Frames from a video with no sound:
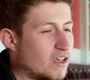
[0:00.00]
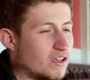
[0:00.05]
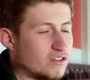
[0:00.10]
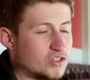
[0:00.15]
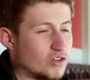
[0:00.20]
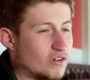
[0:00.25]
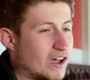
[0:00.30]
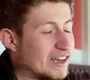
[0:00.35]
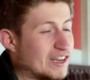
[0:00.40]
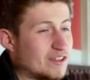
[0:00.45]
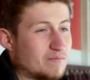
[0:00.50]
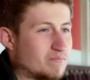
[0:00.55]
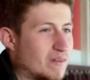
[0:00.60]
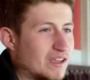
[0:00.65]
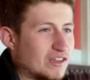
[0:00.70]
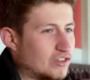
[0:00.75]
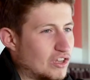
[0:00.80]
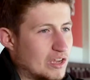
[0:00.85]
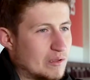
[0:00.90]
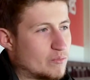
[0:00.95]
So I didn't
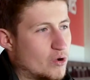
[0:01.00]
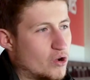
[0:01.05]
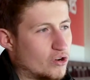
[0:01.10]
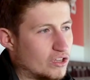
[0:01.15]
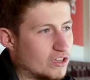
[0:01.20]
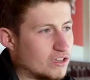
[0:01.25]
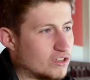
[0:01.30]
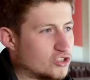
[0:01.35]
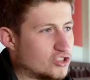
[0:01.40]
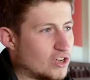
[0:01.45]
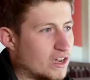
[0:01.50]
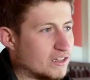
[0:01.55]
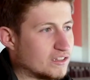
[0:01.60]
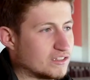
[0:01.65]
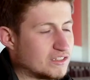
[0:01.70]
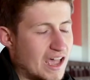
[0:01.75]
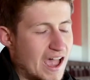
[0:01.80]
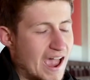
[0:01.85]
make the Dean Marney chant.